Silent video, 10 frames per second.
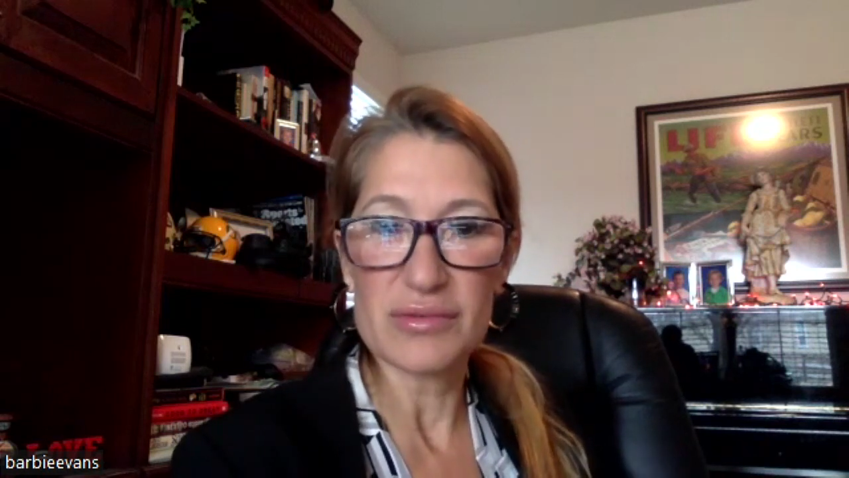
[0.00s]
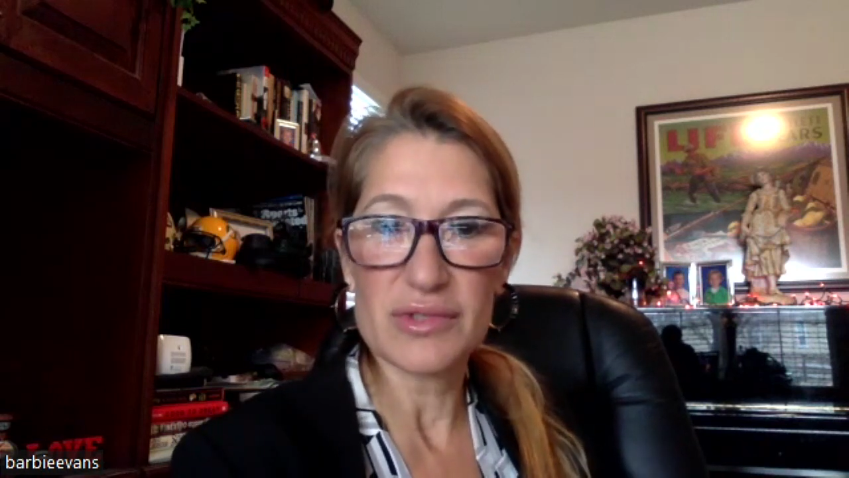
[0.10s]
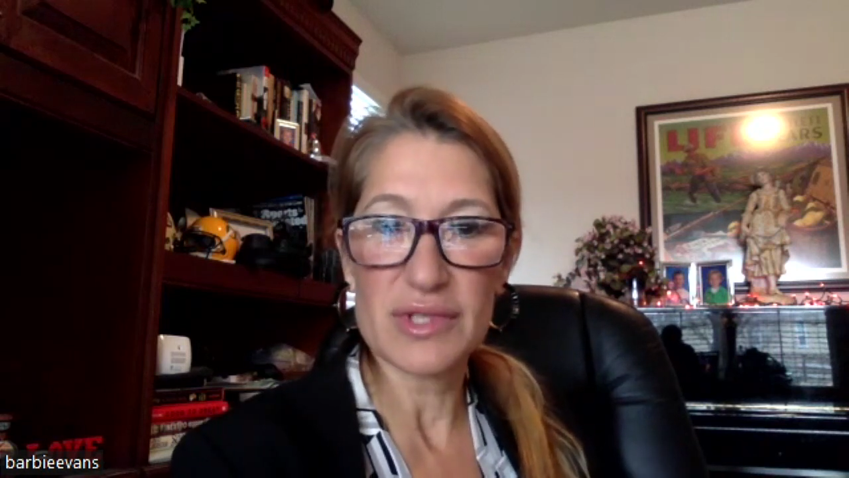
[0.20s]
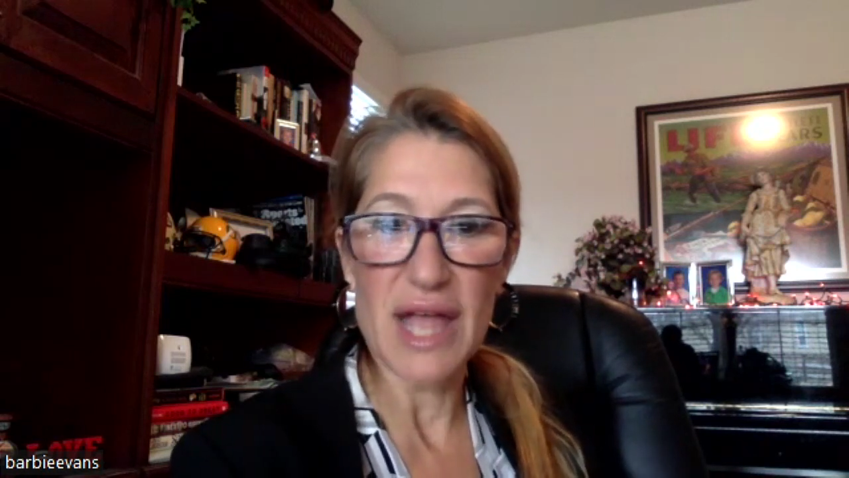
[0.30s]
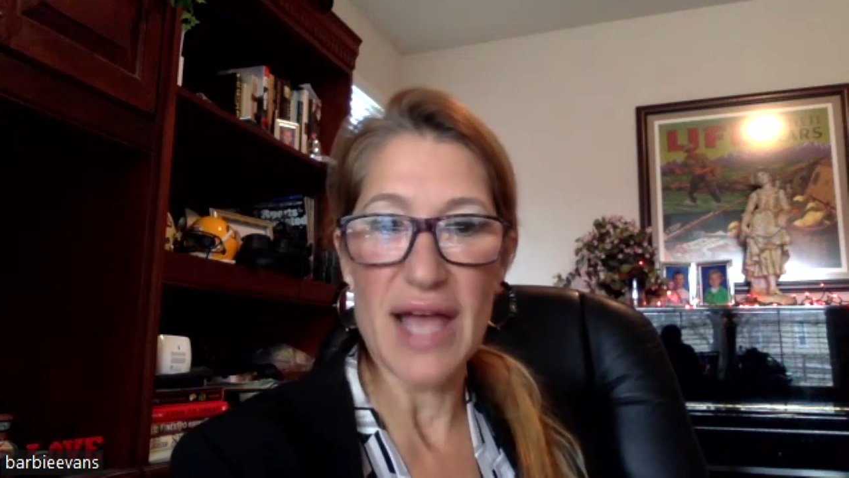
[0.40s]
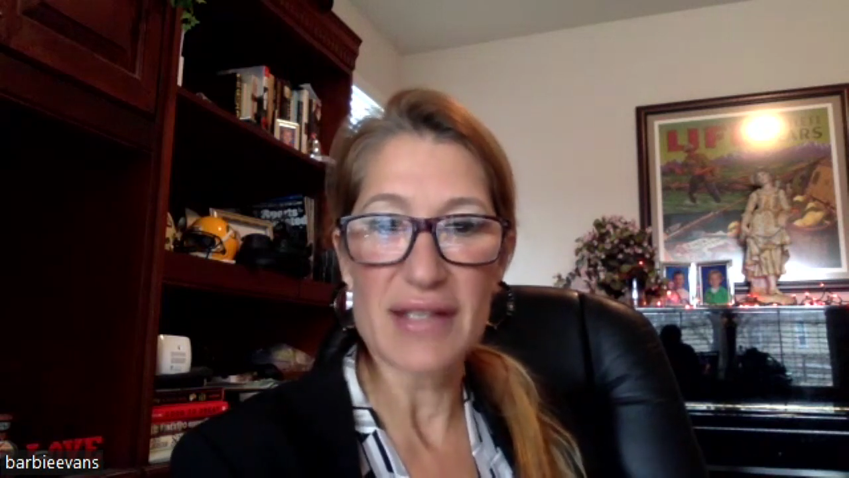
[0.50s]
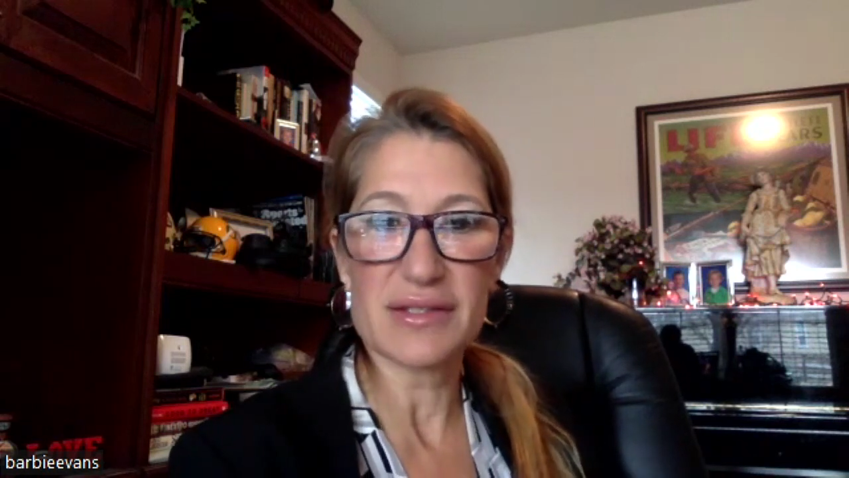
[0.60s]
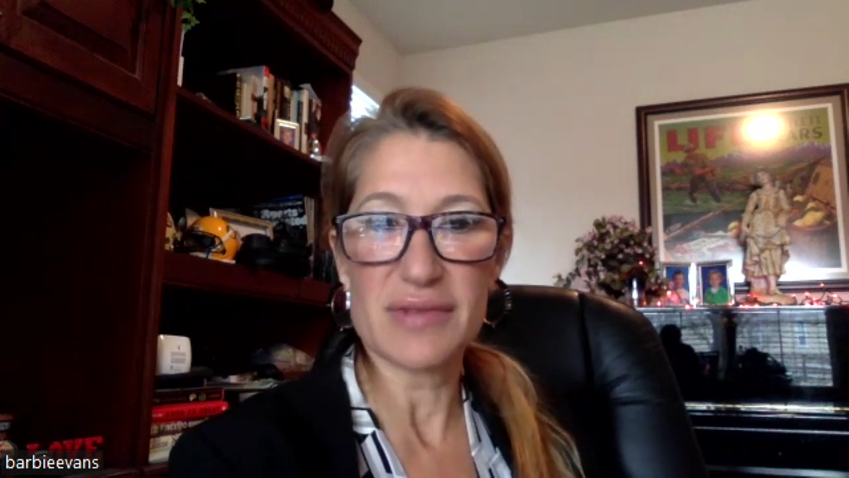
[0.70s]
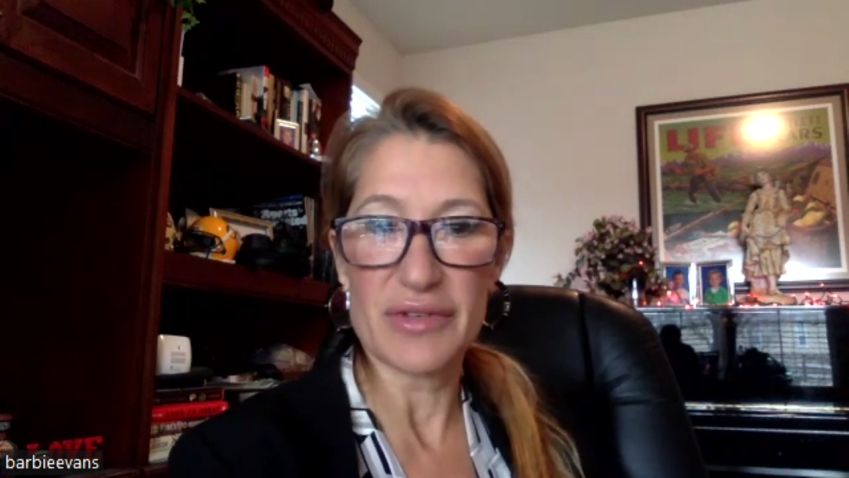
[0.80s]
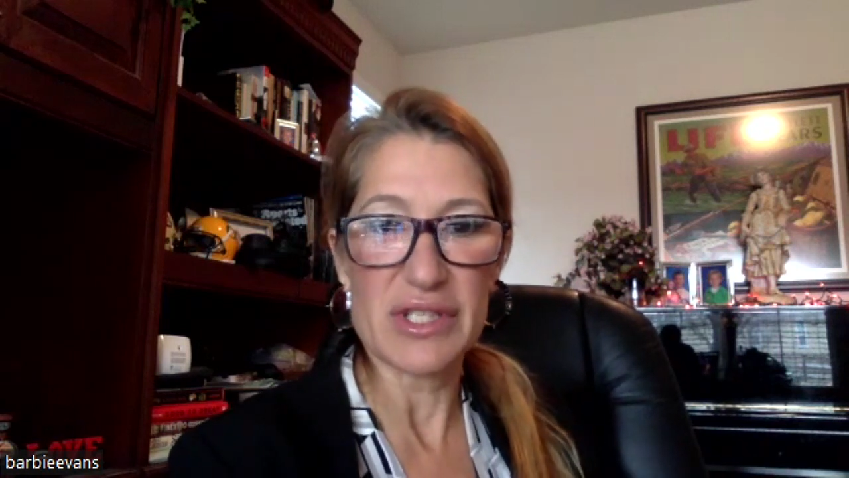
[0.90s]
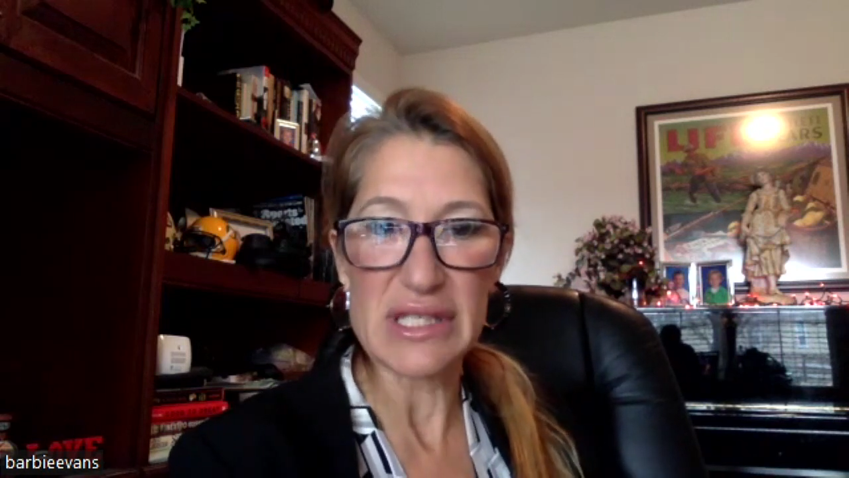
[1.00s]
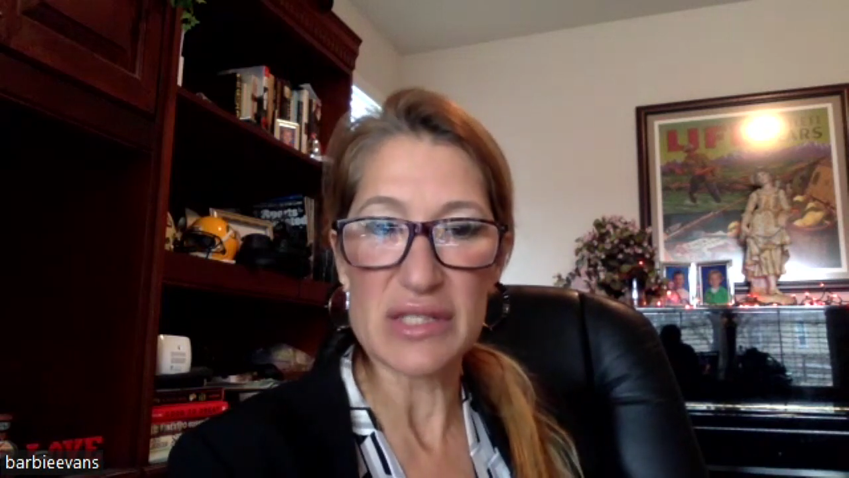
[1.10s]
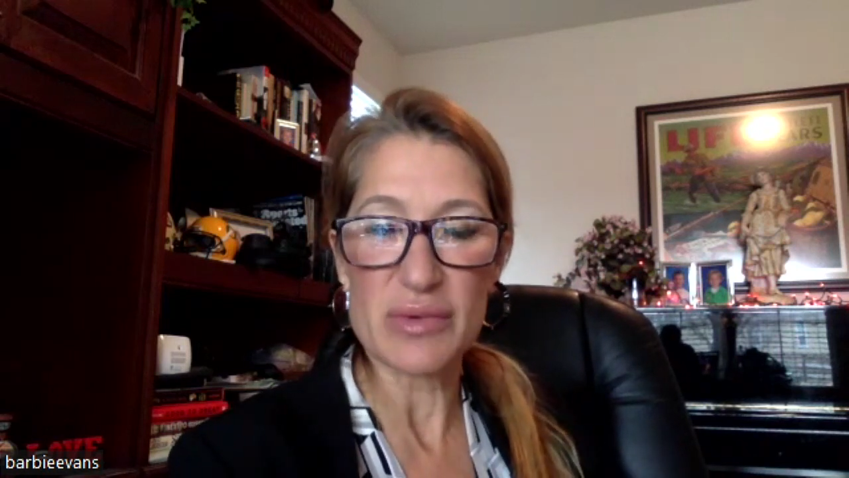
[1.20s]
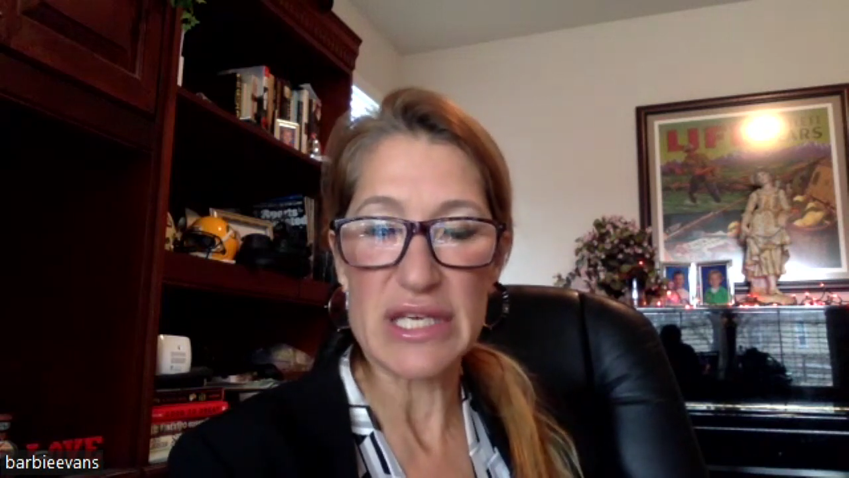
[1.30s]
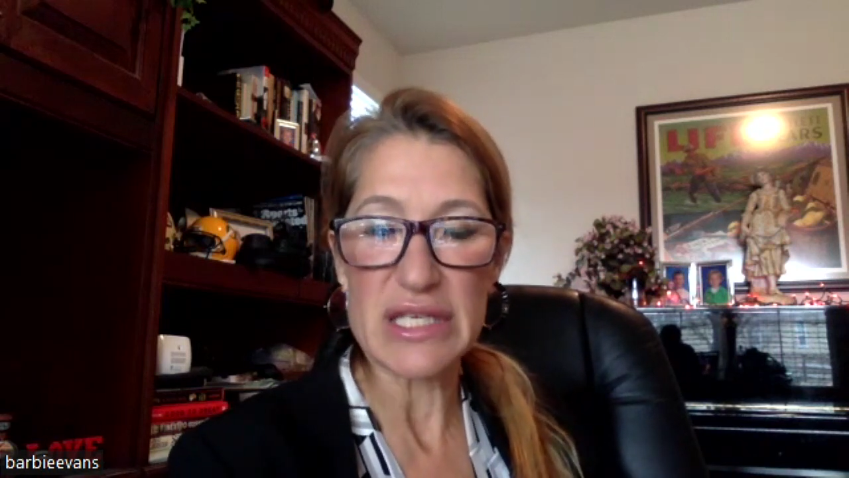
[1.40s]
class every 6
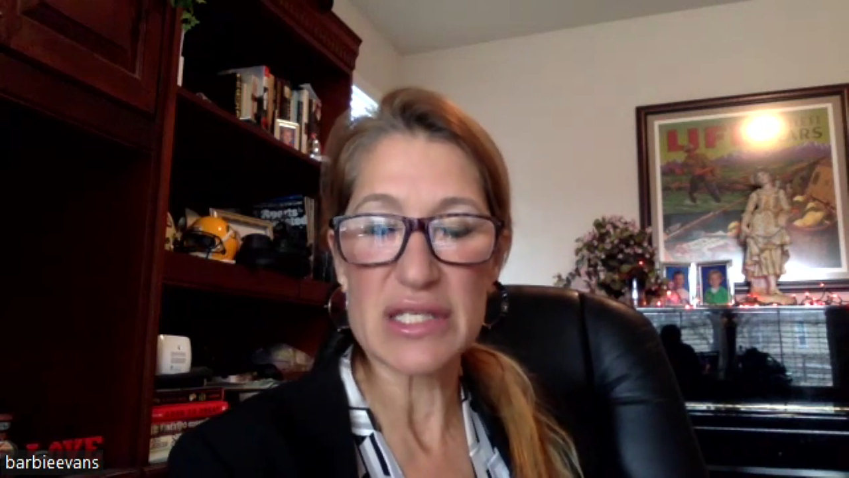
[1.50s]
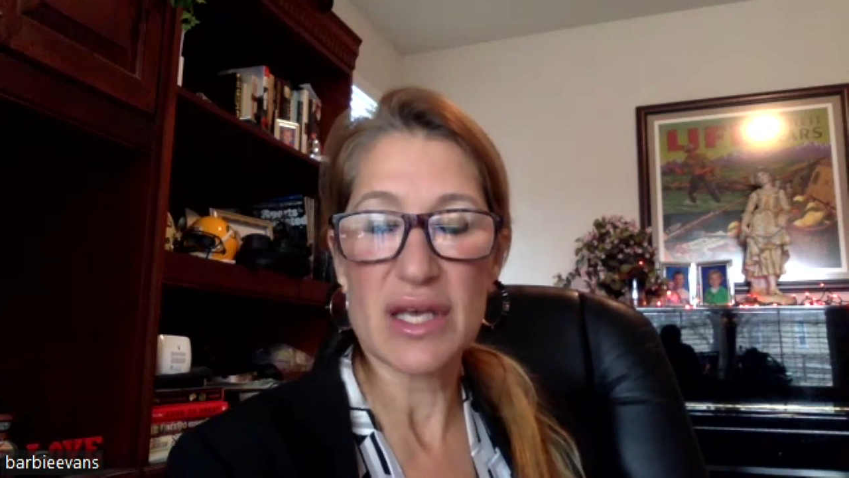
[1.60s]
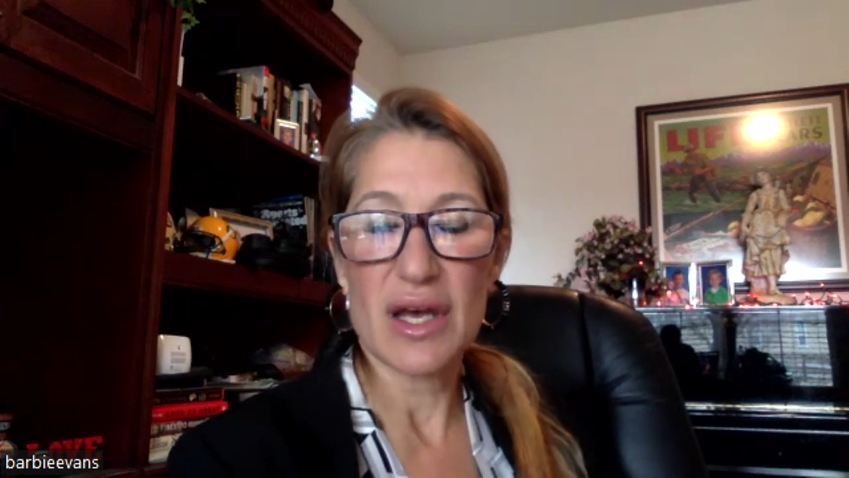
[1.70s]
weeks.